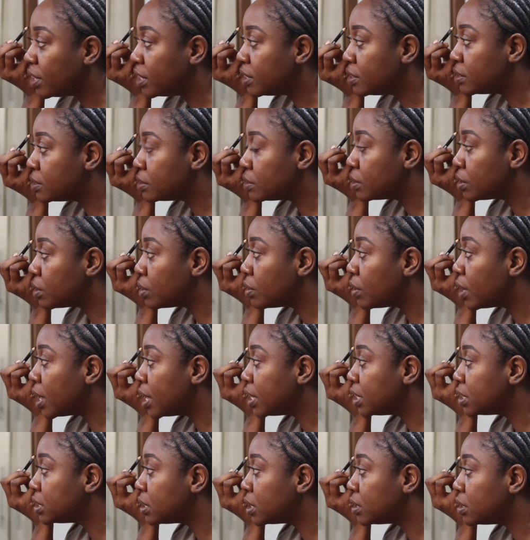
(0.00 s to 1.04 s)
and so
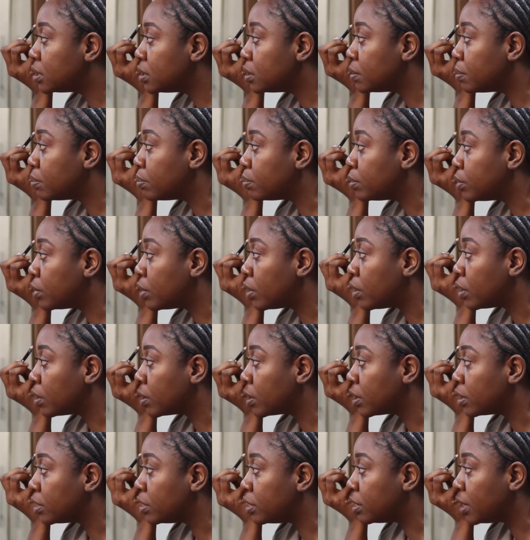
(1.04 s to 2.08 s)
I started a
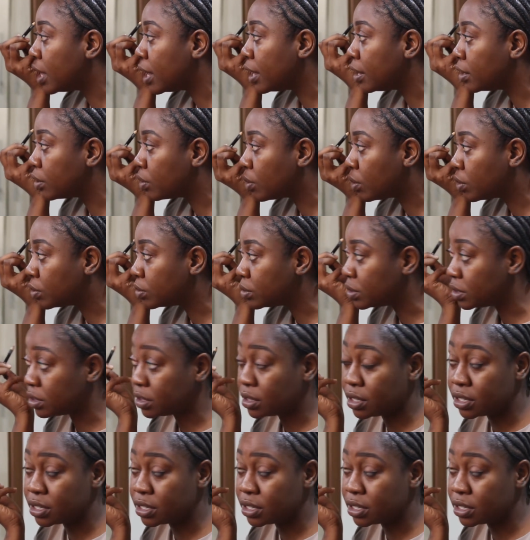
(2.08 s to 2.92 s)
blog then called